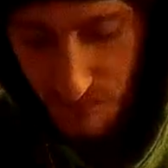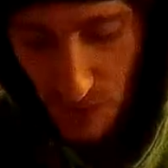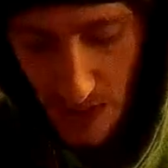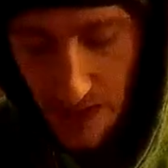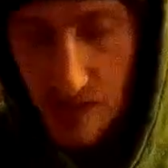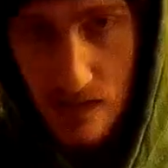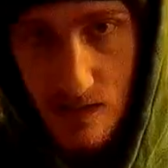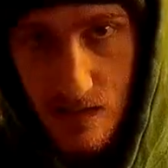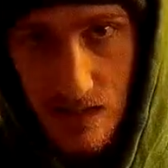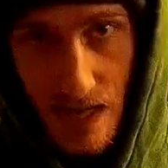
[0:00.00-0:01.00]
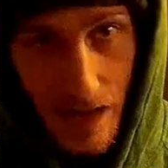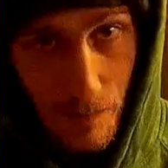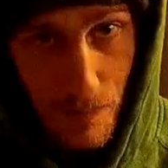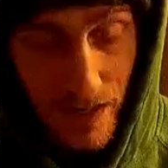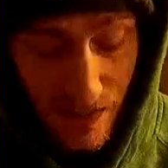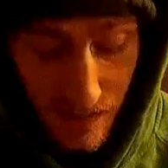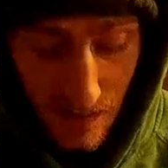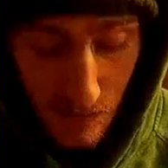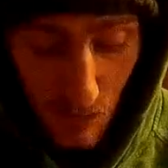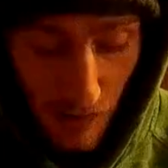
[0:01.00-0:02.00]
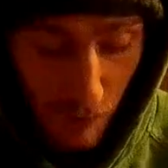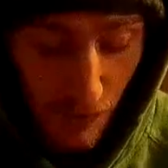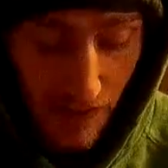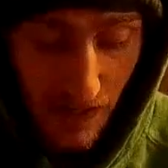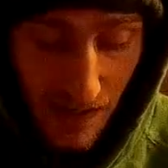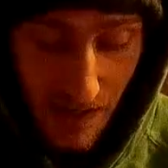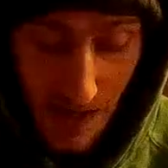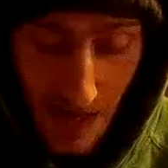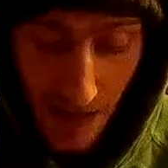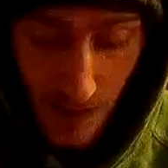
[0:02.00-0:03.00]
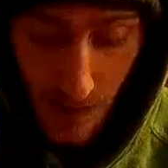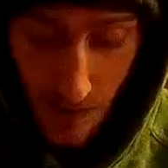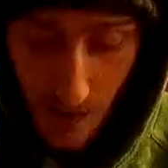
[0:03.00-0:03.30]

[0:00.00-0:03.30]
Lasts 10 minutes roughly in the air